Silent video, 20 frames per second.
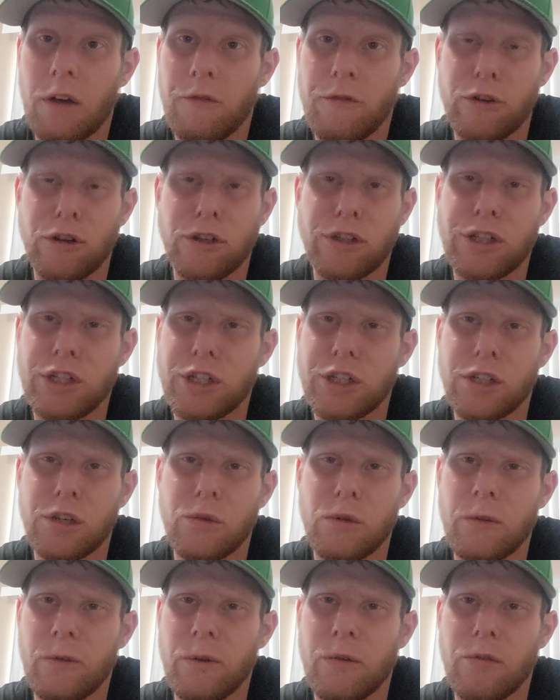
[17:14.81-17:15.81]
First year that
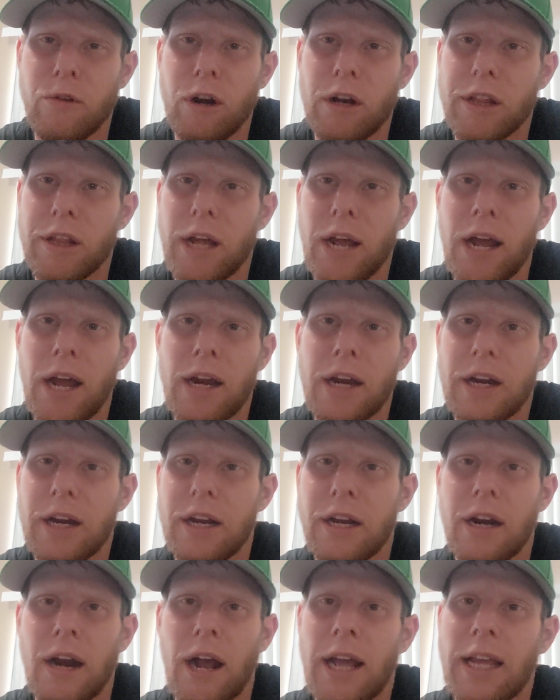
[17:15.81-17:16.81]
we've been running that,
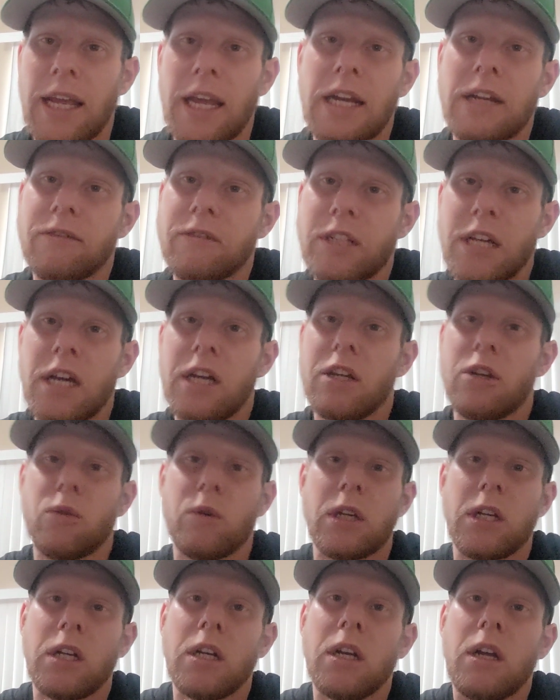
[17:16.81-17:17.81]
and I can't even tell you
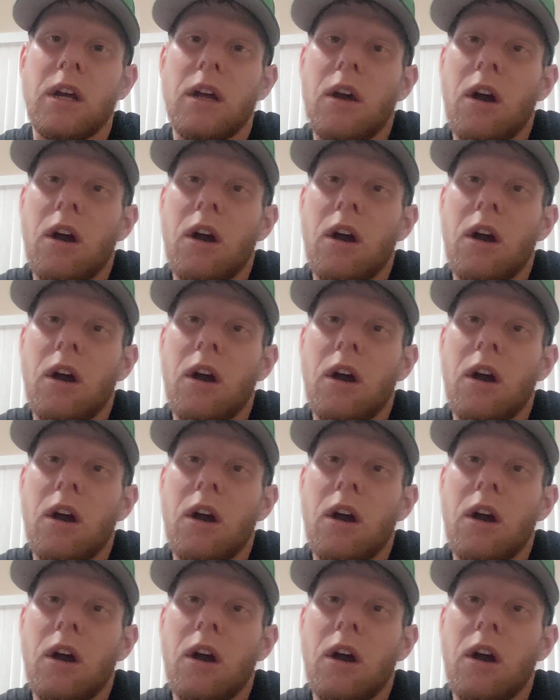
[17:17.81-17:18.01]
when.